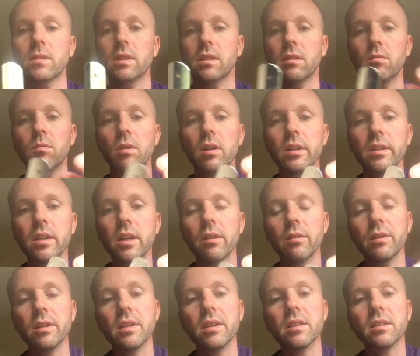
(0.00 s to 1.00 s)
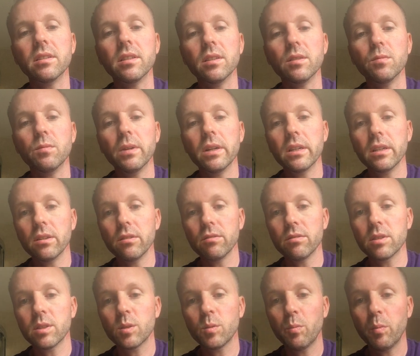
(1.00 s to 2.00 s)
what I noticed is when you
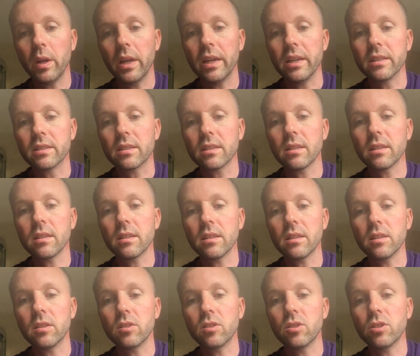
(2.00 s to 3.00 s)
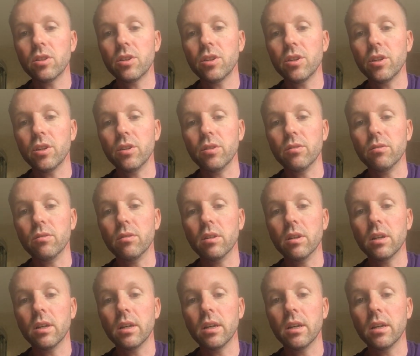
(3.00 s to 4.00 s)
split two
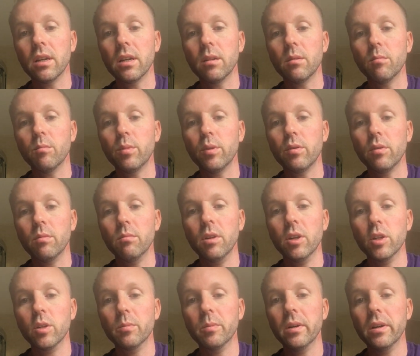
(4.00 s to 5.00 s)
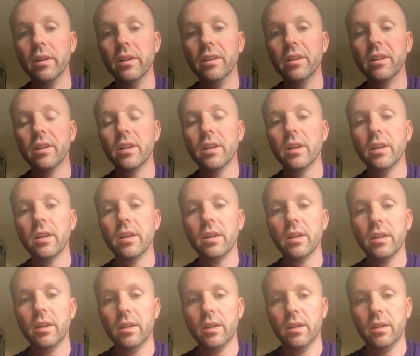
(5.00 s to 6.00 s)
and pull them open,
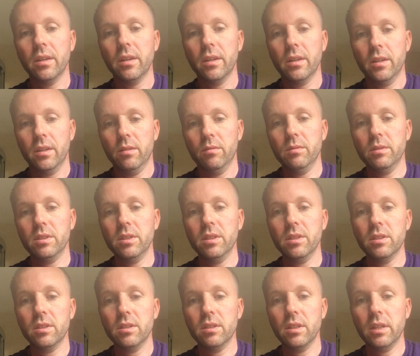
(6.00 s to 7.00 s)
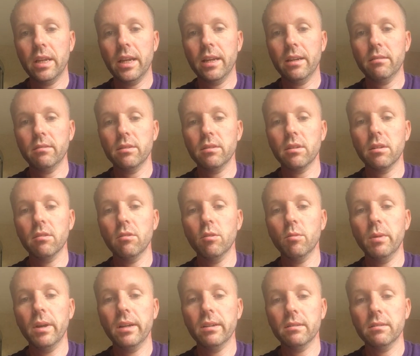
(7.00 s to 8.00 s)
which is how you go
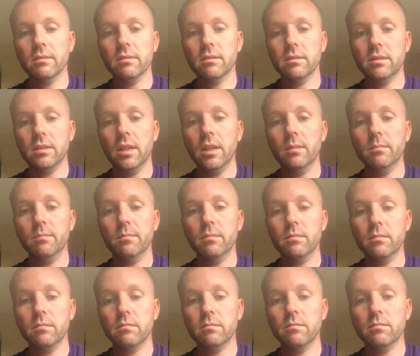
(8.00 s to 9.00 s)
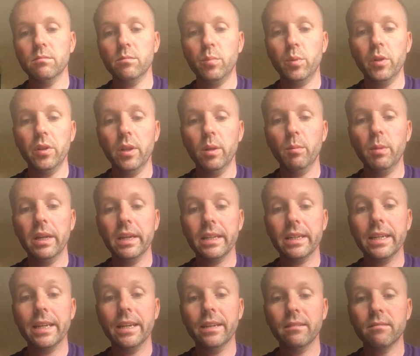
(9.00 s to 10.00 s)
about putting the blade
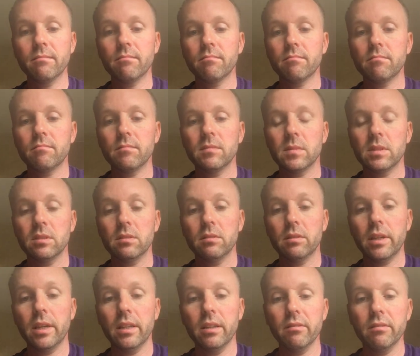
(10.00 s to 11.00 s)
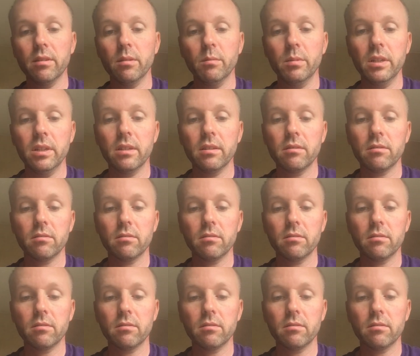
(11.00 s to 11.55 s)
in. I'll get there in a minute,